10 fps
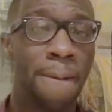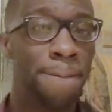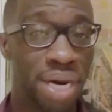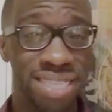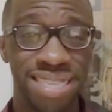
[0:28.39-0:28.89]

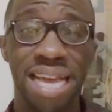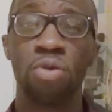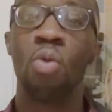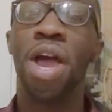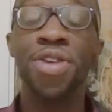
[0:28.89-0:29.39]
But
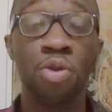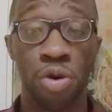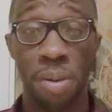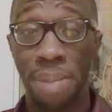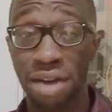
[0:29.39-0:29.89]
then when you
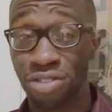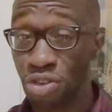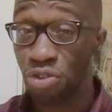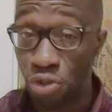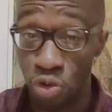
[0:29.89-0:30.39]
were about
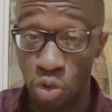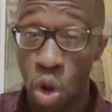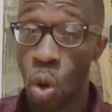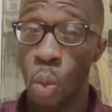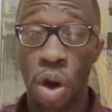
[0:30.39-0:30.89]
to do
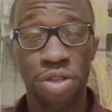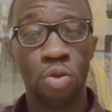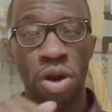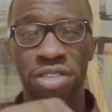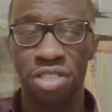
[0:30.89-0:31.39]
what you
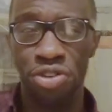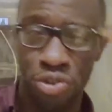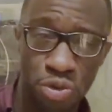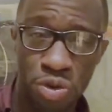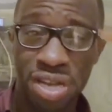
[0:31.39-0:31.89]
wanted to
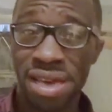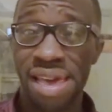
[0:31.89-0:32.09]
do,